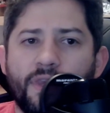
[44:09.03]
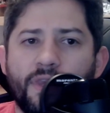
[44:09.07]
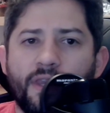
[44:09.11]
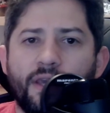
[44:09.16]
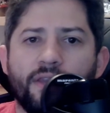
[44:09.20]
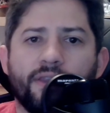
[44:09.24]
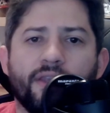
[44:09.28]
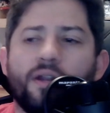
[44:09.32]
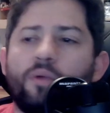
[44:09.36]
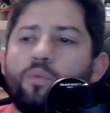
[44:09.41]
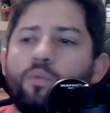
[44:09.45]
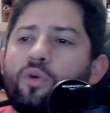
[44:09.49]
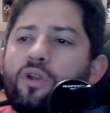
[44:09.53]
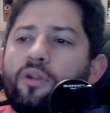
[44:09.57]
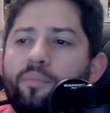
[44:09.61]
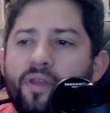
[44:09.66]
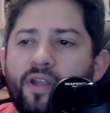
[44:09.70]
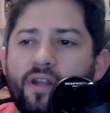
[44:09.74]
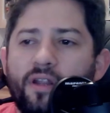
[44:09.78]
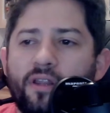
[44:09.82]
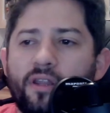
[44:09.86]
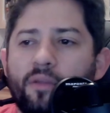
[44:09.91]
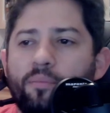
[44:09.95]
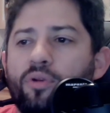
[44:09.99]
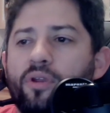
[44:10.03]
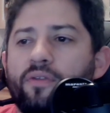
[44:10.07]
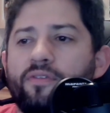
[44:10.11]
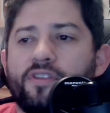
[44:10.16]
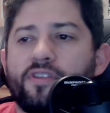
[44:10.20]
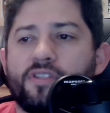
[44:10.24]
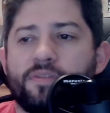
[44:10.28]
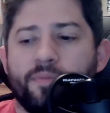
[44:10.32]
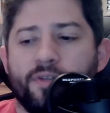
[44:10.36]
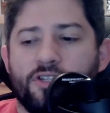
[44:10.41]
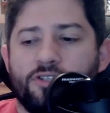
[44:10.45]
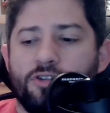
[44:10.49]
Uh, than it would have been on the
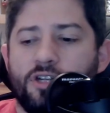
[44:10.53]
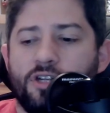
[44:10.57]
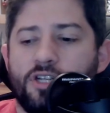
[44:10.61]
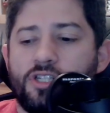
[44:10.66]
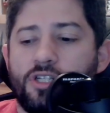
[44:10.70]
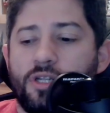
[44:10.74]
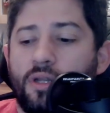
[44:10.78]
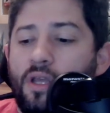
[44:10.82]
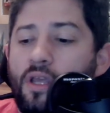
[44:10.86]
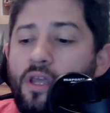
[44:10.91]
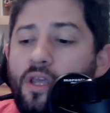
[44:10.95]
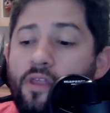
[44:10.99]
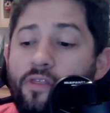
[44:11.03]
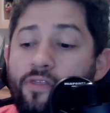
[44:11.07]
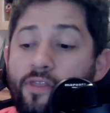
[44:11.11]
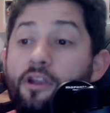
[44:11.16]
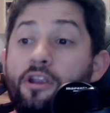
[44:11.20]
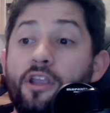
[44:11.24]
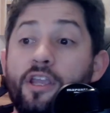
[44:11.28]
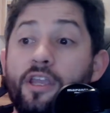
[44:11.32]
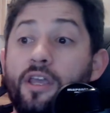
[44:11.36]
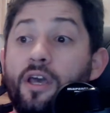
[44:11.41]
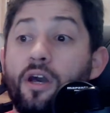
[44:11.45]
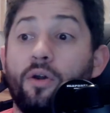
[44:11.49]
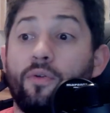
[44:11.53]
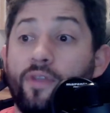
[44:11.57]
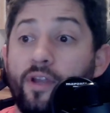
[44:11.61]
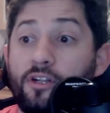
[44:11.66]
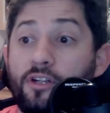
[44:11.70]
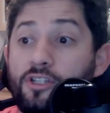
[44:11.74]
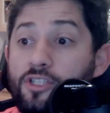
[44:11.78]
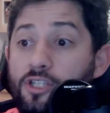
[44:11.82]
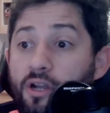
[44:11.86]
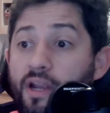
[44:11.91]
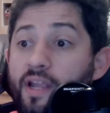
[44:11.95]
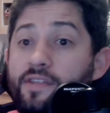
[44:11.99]
previous administration. There you go.
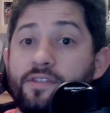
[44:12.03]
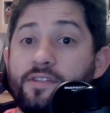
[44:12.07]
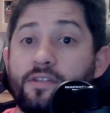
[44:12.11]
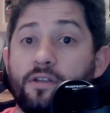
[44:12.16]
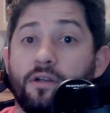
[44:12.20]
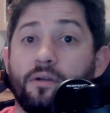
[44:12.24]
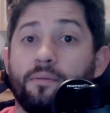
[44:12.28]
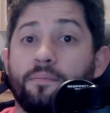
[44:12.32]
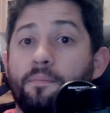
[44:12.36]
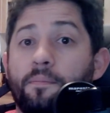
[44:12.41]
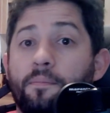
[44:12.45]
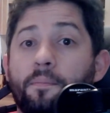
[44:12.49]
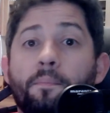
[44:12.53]
There's your answer.